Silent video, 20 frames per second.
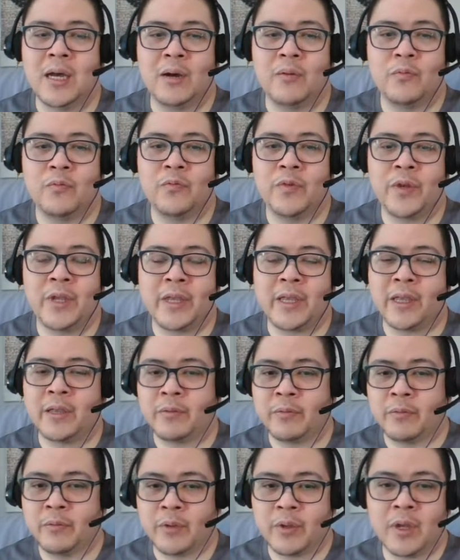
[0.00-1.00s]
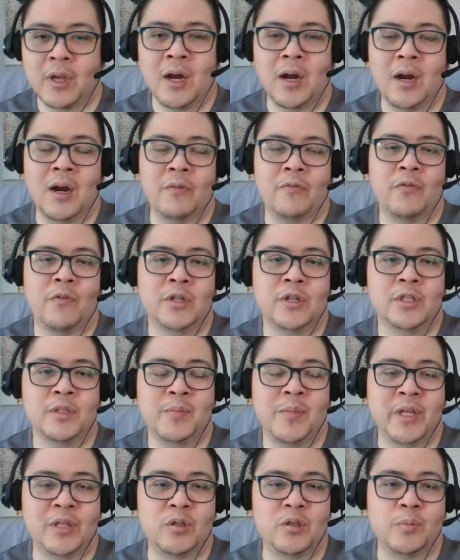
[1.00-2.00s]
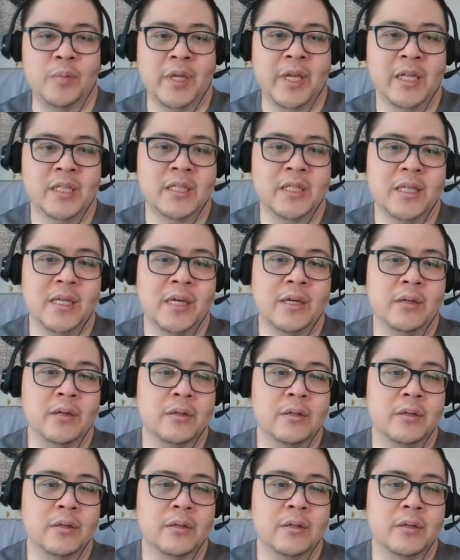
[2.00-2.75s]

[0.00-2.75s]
we are forced to pick duplicates now.